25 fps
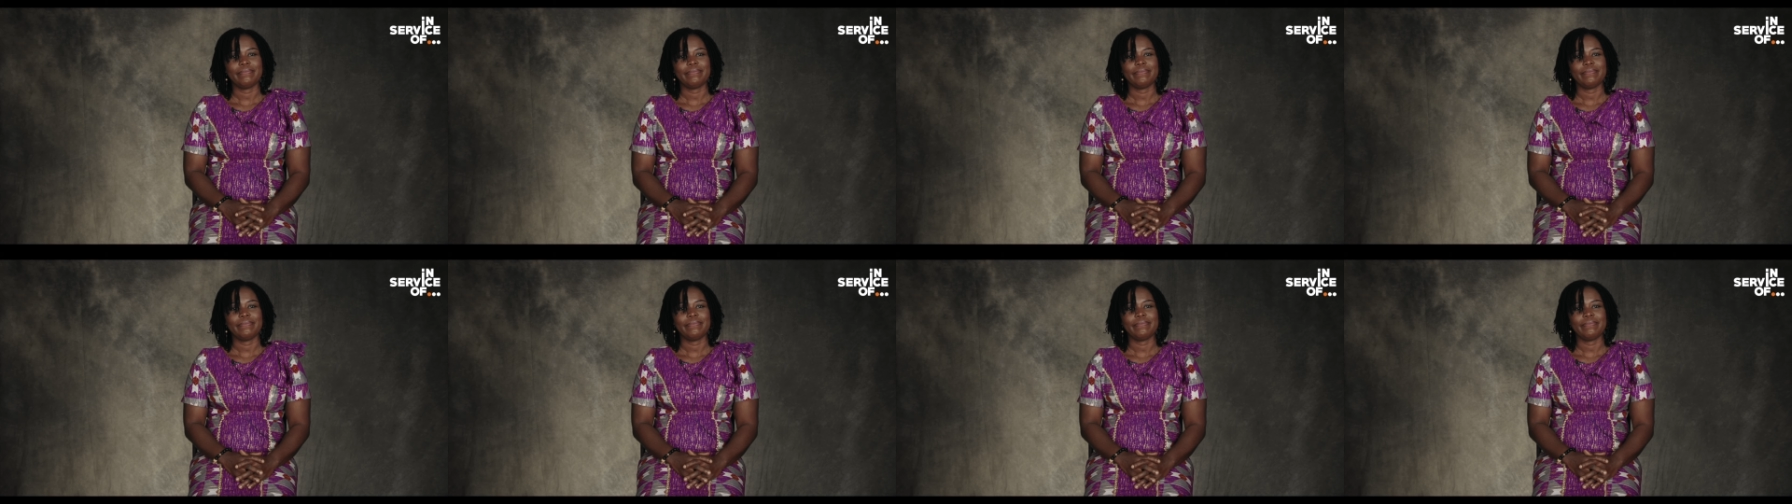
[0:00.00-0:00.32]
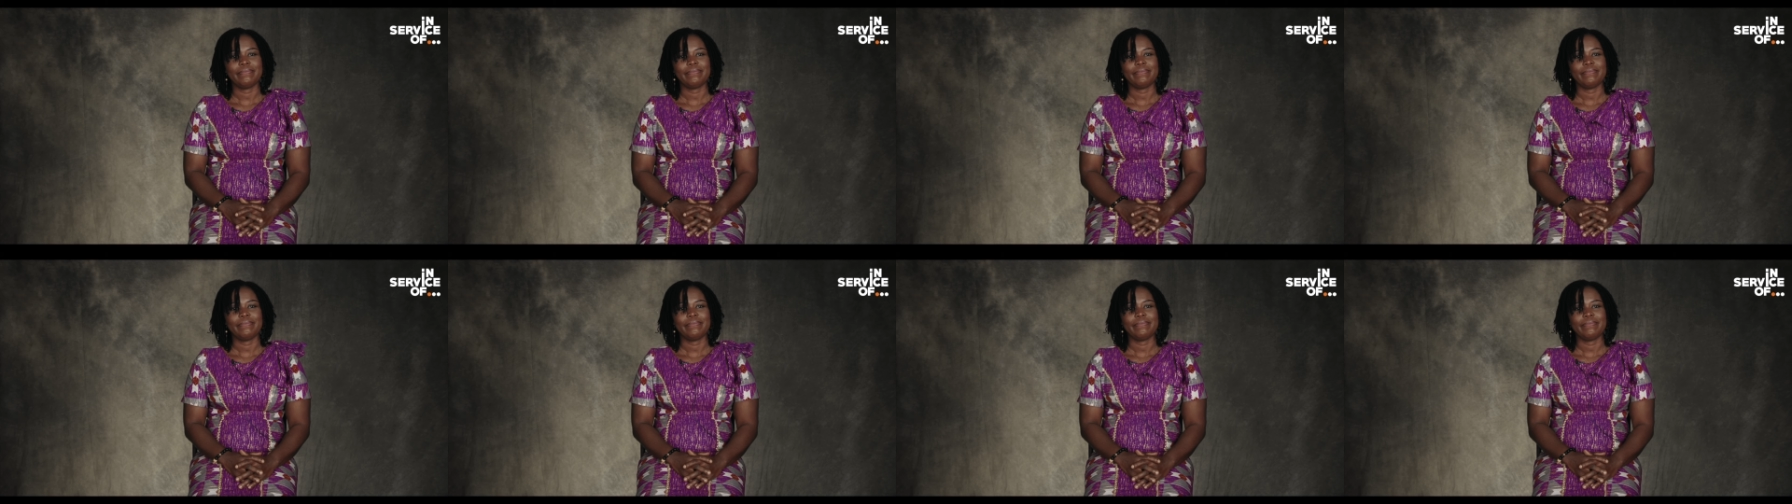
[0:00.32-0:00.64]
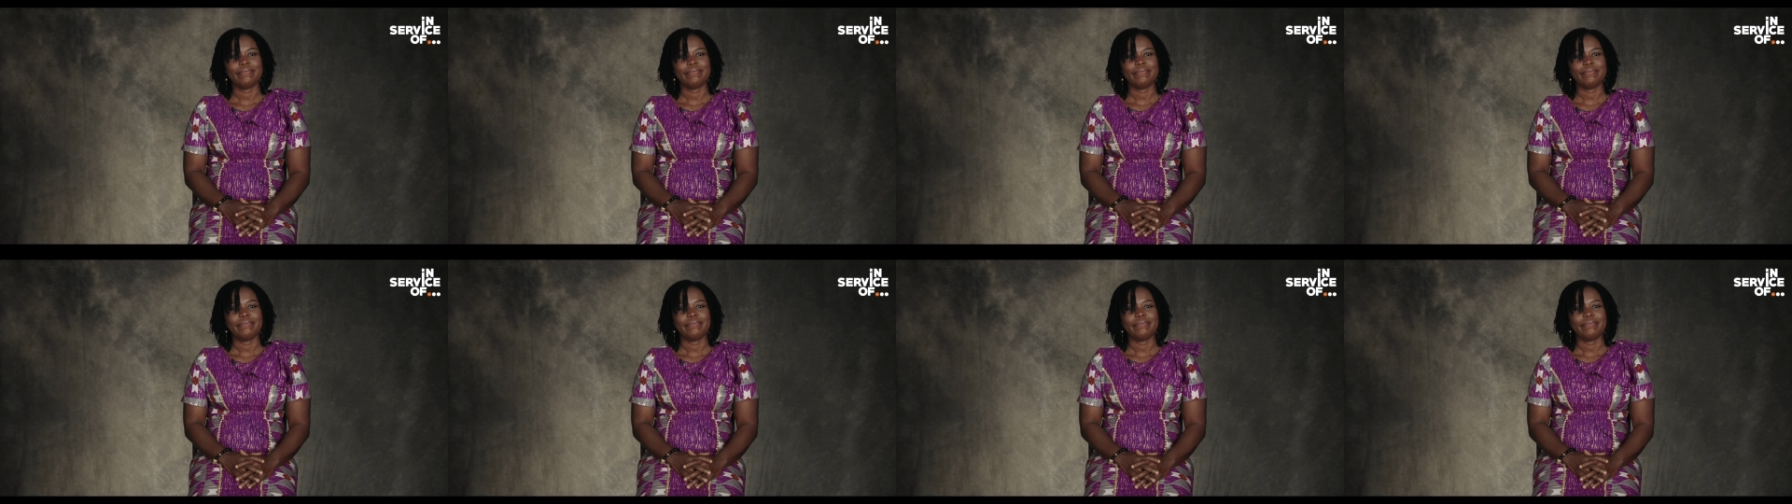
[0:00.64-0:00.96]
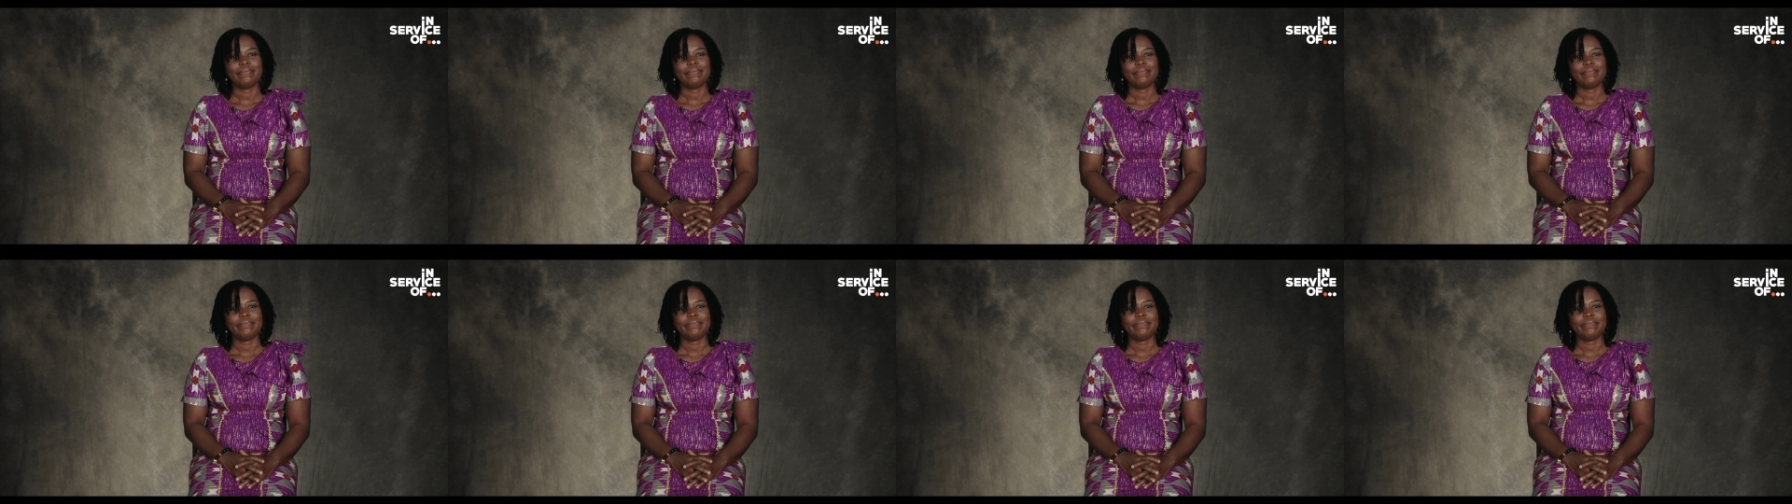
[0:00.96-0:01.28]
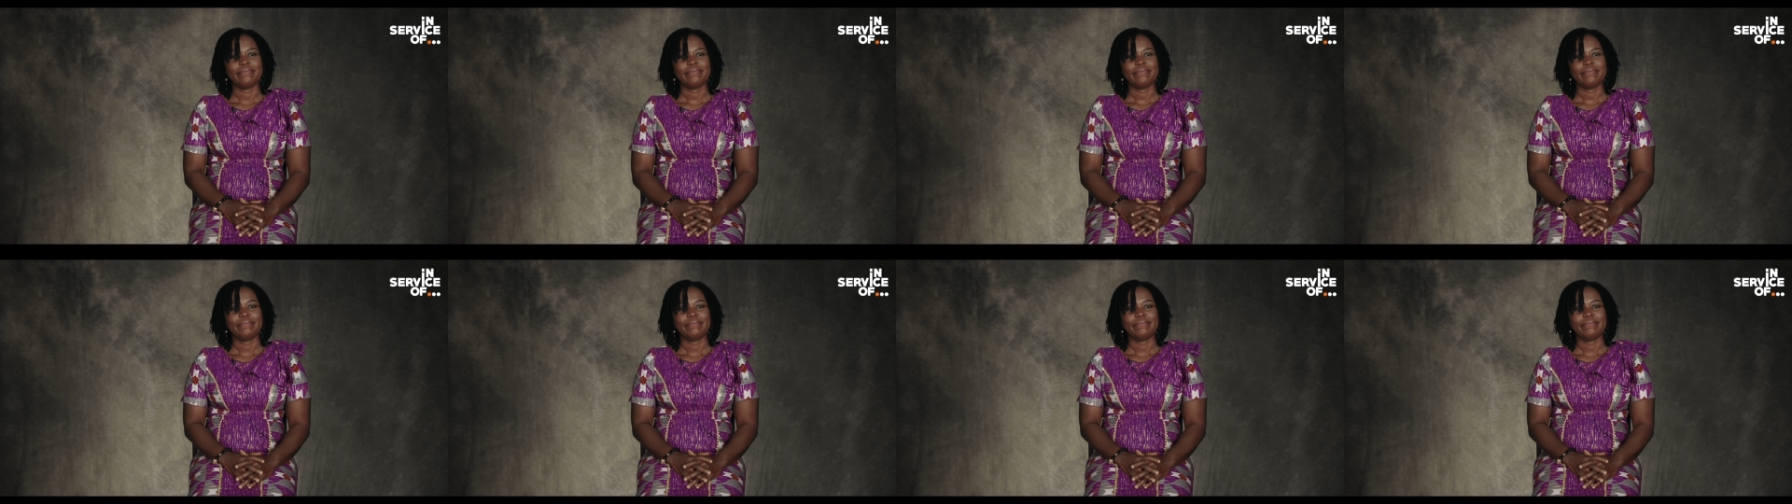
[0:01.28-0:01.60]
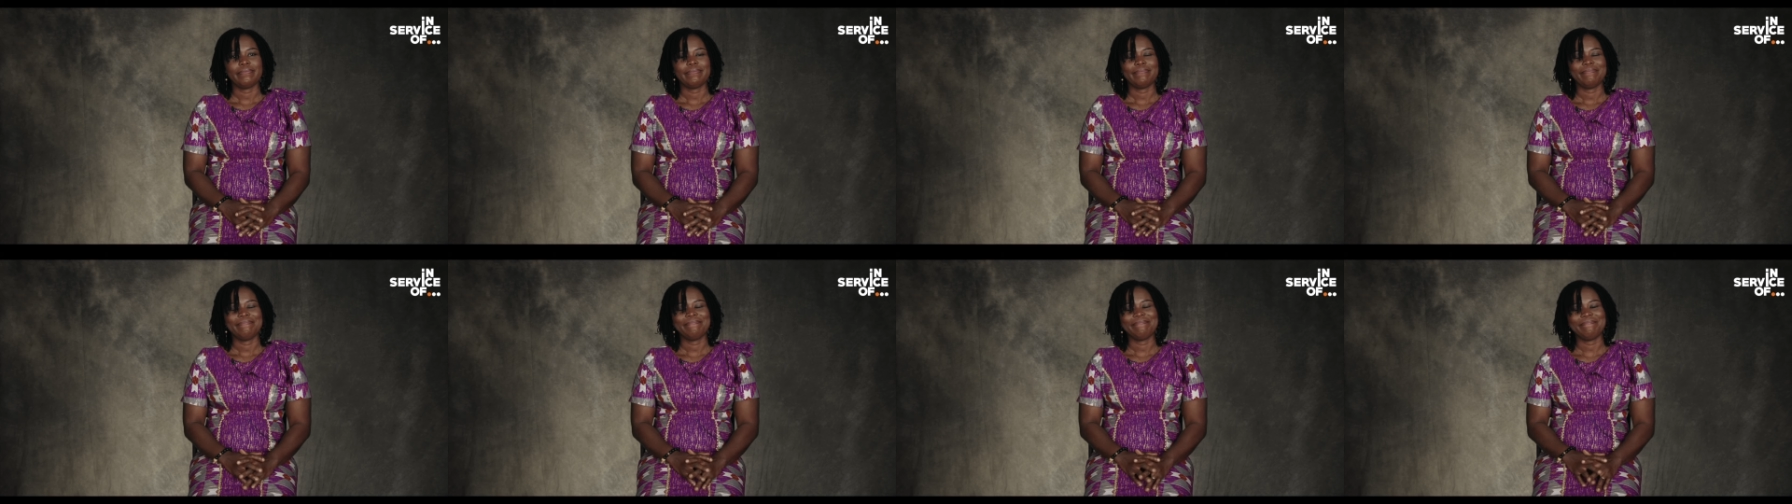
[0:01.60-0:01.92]
day sort of hit home for you?
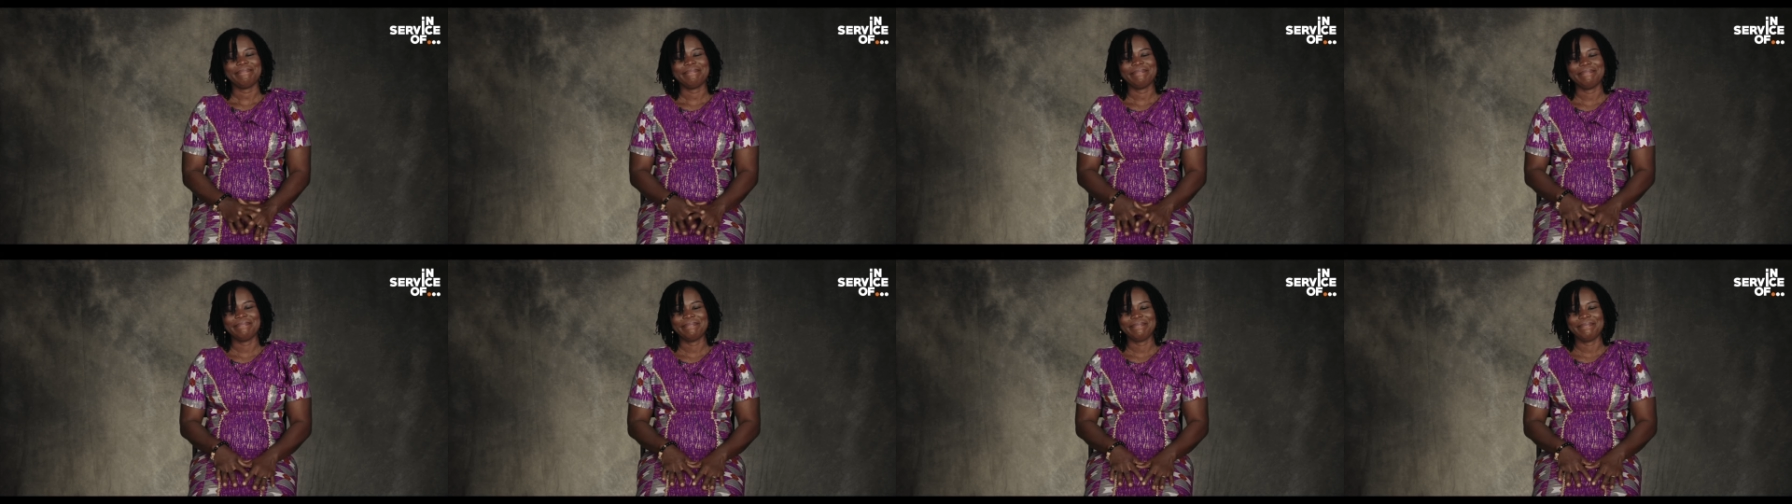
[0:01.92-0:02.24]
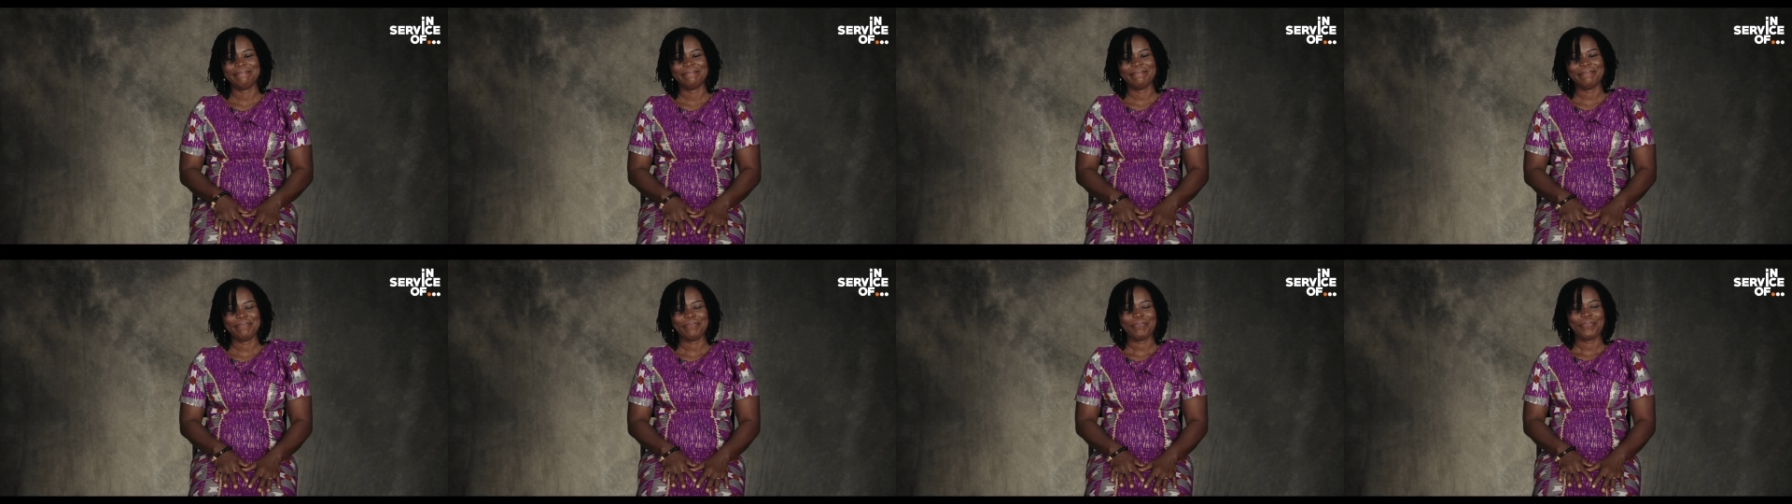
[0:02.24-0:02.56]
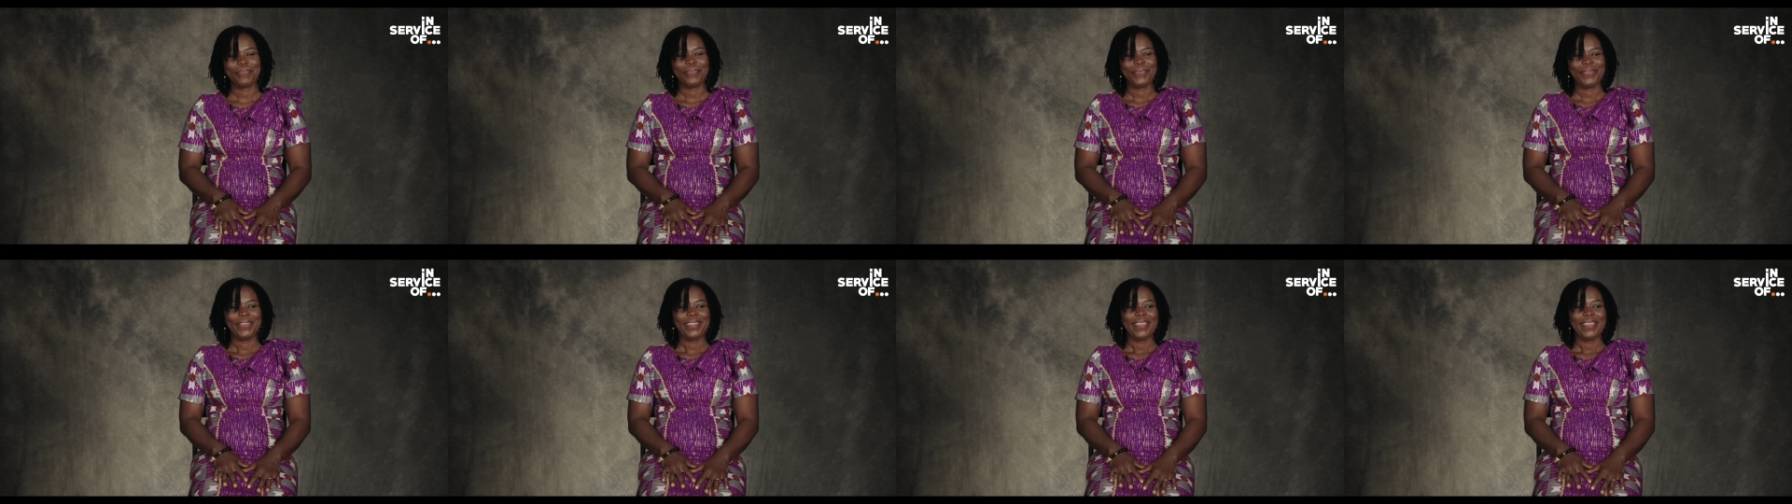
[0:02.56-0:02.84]
Hmm.